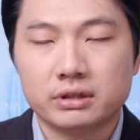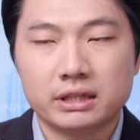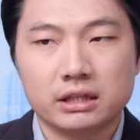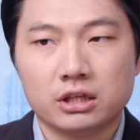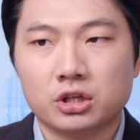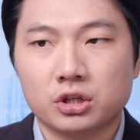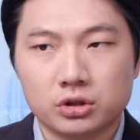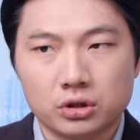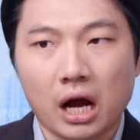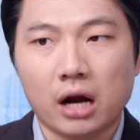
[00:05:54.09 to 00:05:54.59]
he
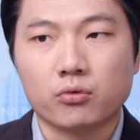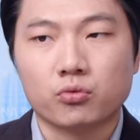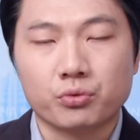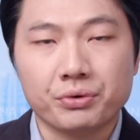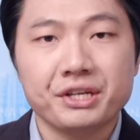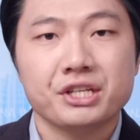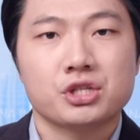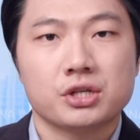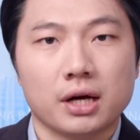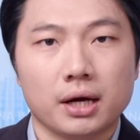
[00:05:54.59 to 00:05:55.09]
could not
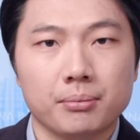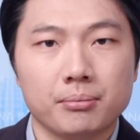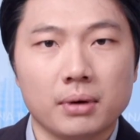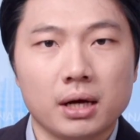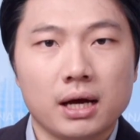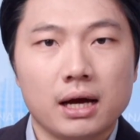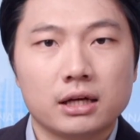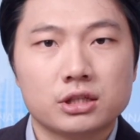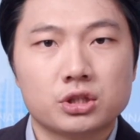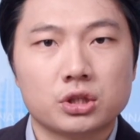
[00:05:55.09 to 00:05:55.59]
reach him,
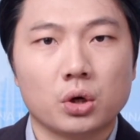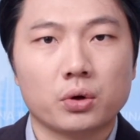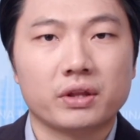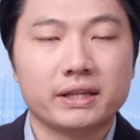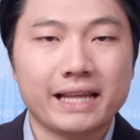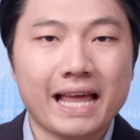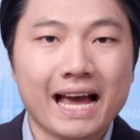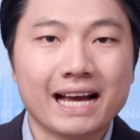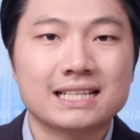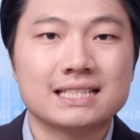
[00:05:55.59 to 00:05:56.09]
so the
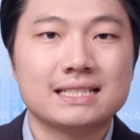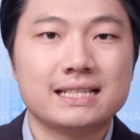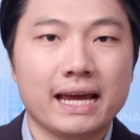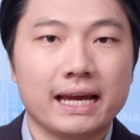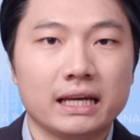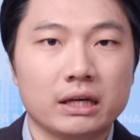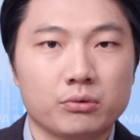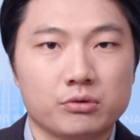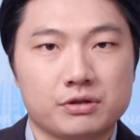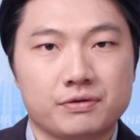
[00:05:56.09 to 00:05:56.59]
next
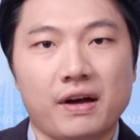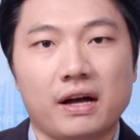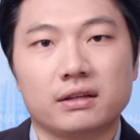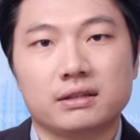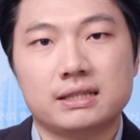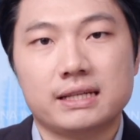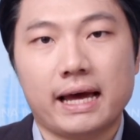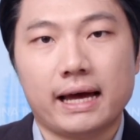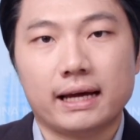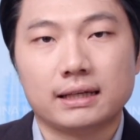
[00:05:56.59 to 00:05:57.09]
day he was
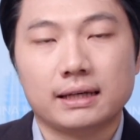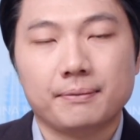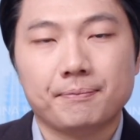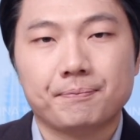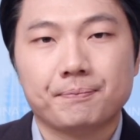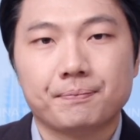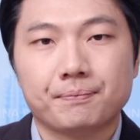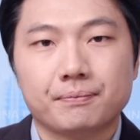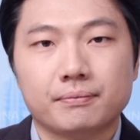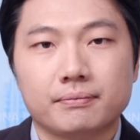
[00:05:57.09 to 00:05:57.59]
found dead.
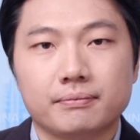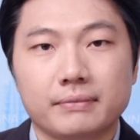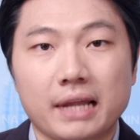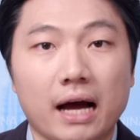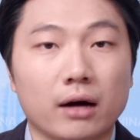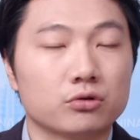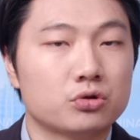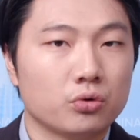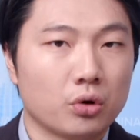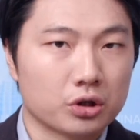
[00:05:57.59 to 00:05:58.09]
Now,
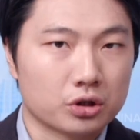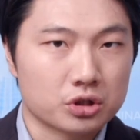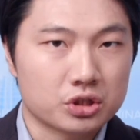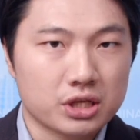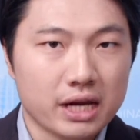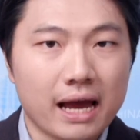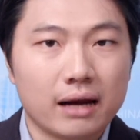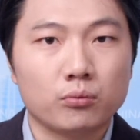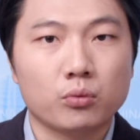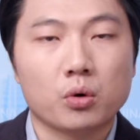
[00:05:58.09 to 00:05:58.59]
to
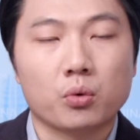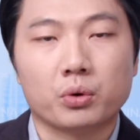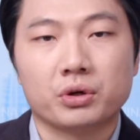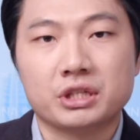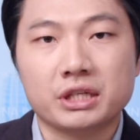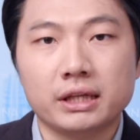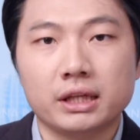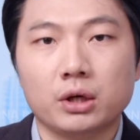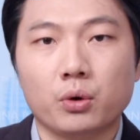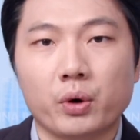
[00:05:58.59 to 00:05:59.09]
understand what we're
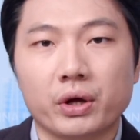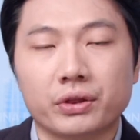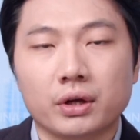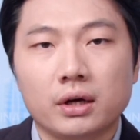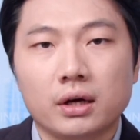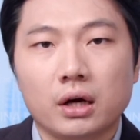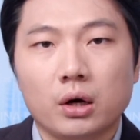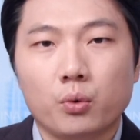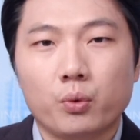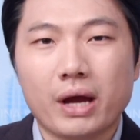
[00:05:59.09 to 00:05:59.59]
dealing with,
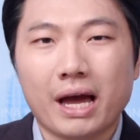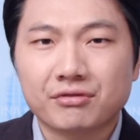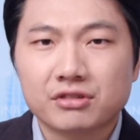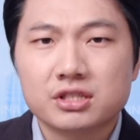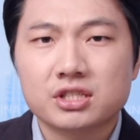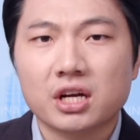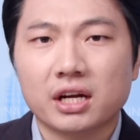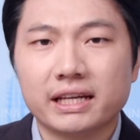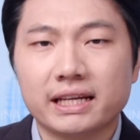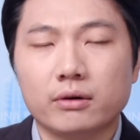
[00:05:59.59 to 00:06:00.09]
we have to
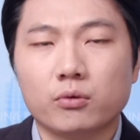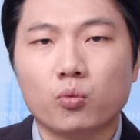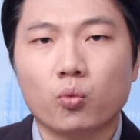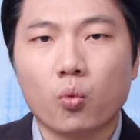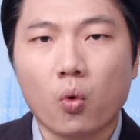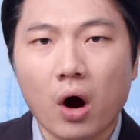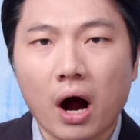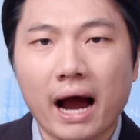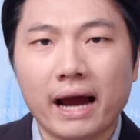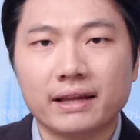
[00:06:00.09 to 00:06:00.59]
study
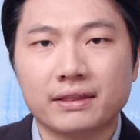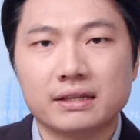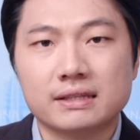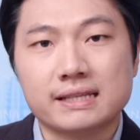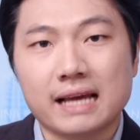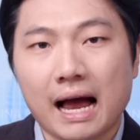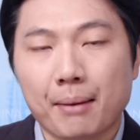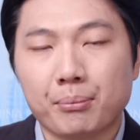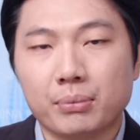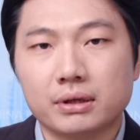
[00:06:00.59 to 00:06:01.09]
why this
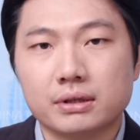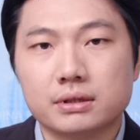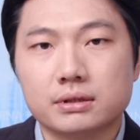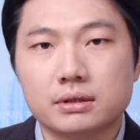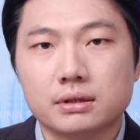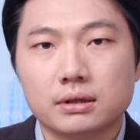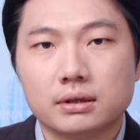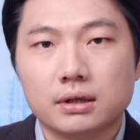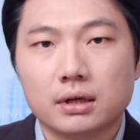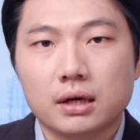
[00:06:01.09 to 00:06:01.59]
happens.
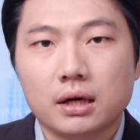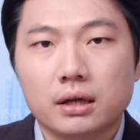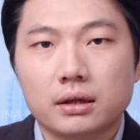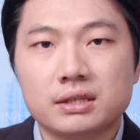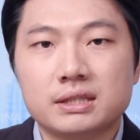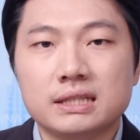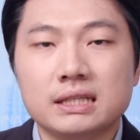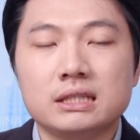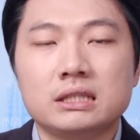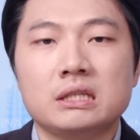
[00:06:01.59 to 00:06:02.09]
The
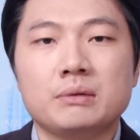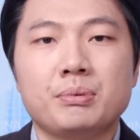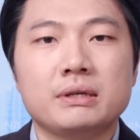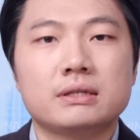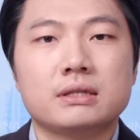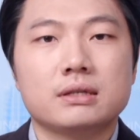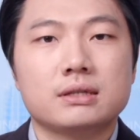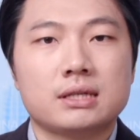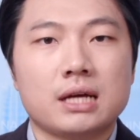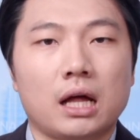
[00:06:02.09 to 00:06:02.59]

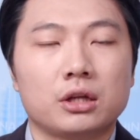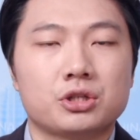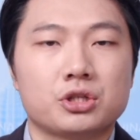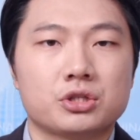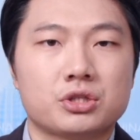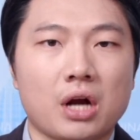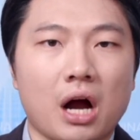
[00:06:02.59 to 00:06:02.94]
CCP's intelligence